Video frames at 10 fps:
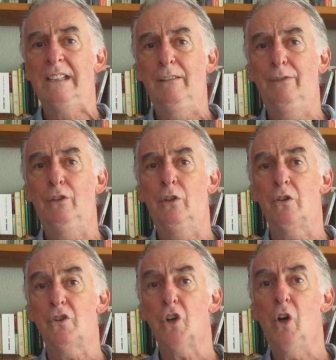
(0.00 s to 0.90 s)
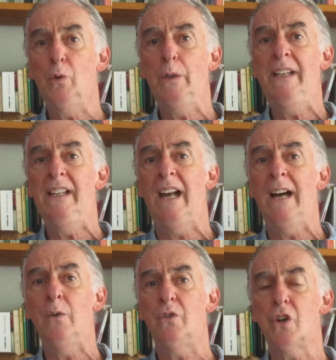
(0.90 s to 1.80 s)
for showing
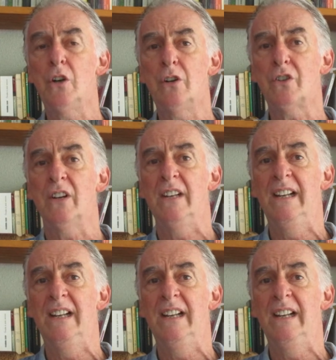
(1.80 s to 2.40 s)
how church